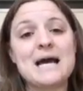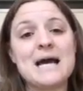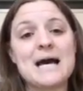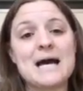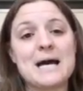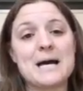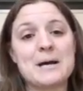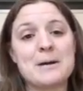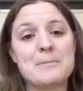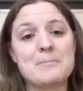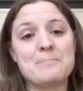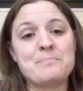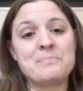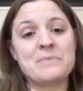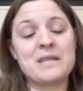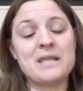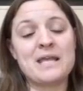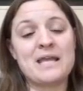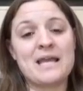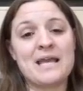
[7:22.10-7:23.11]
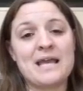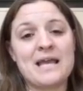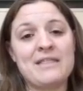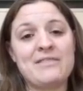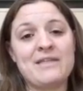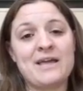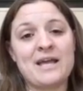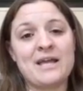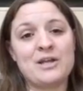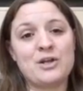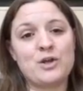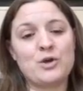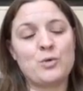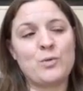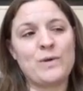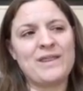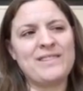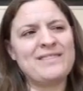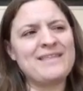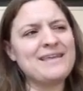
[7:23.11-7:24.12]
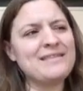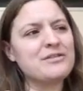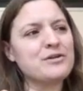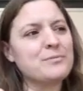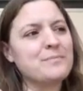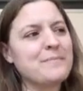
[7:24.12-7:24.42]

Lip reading: And then we think there